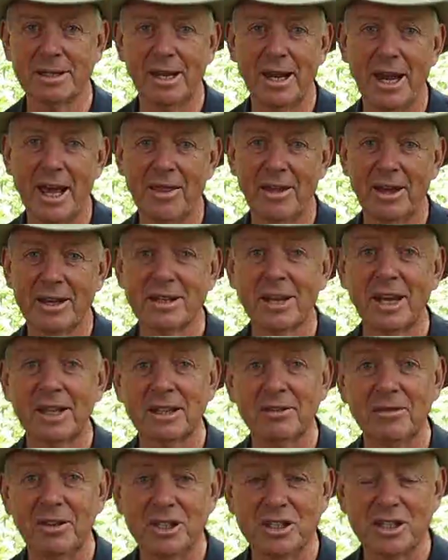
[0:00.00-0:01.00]
at how they take
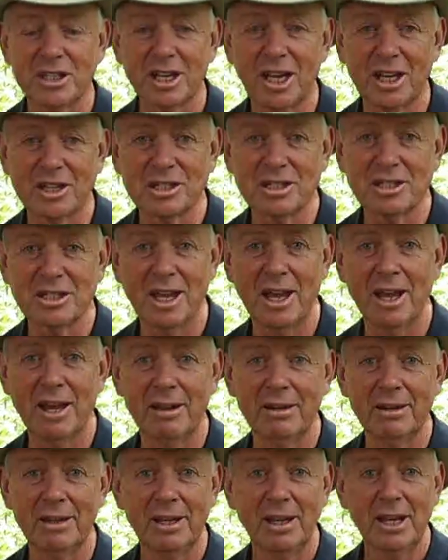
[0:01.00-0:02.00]
the vegetation
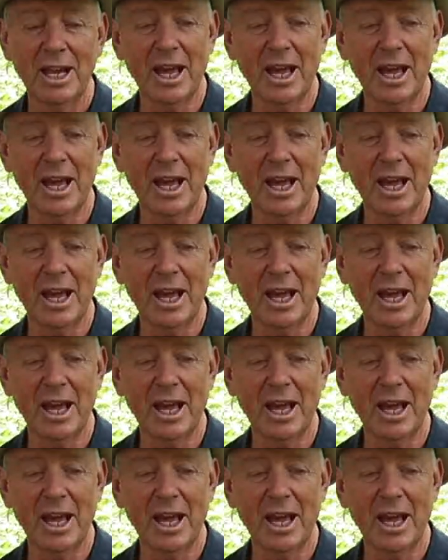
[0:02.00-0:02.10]
down,